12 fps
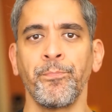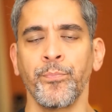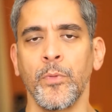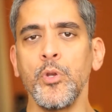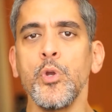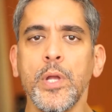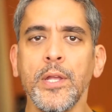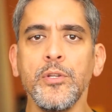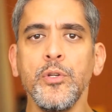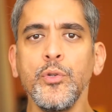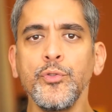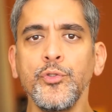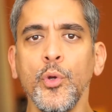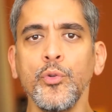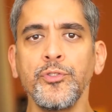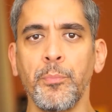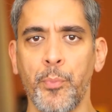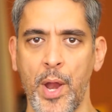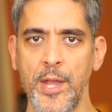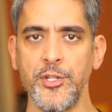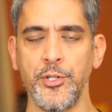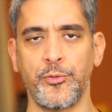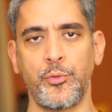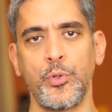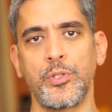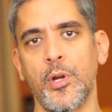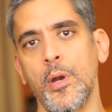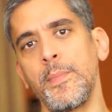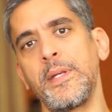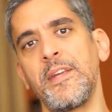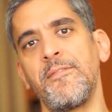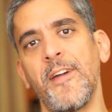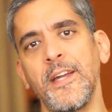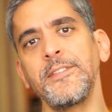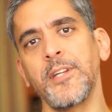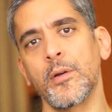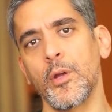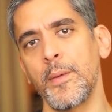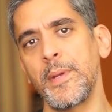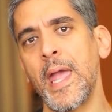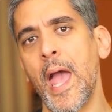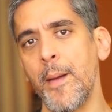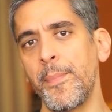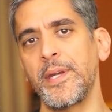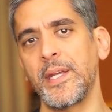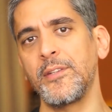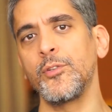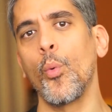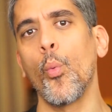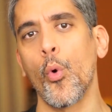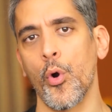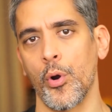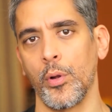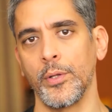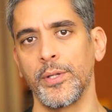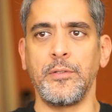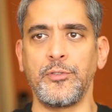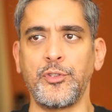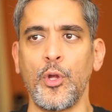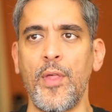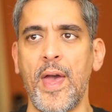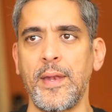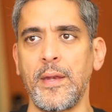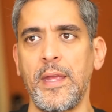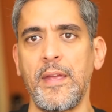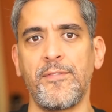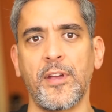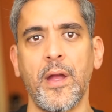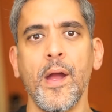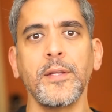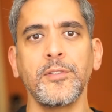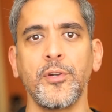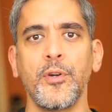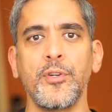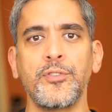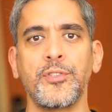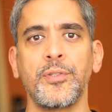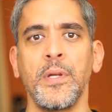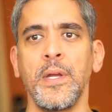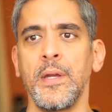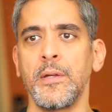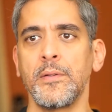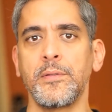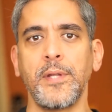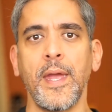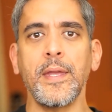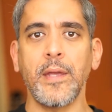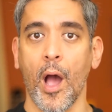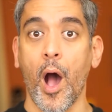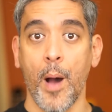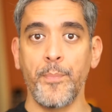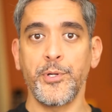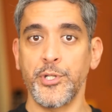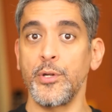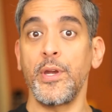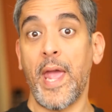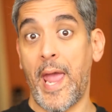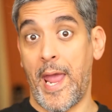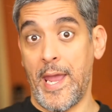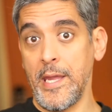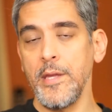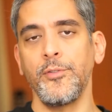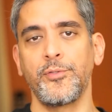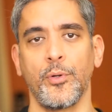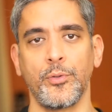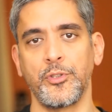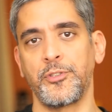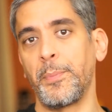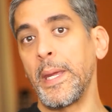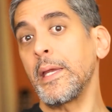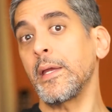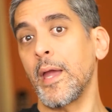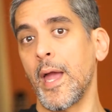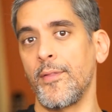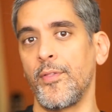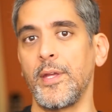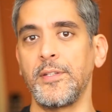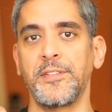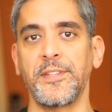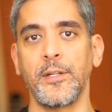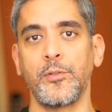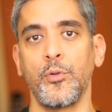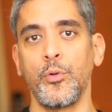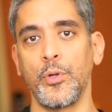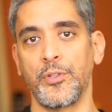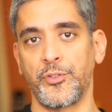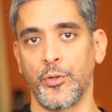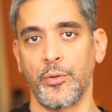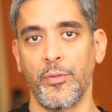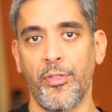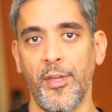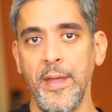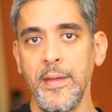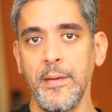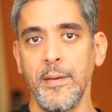you can use those branches to determine events are gonna be happening in the world, so that if the characters take option A, so to speak, and they decide to do a certain thing,